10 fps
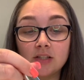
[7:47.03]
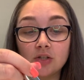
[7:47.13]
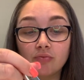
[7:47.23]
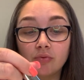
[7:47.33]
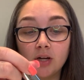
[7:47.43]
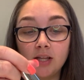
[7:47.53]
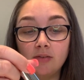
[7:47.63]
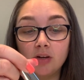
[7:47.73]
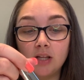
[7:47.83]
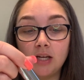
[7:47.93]
It's a really,
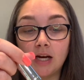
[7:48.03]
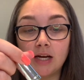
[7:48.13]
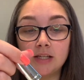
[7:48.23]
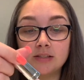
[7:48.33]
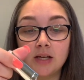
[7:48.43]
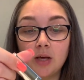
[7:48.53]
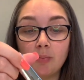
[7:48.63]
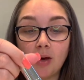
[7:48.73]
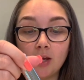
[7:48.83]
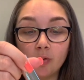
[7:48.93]
really nice
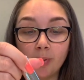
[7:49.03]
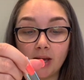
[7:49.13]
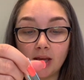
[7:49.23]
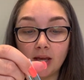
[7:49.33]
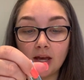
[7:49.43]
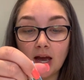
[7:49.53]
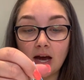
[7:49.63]
pale pink,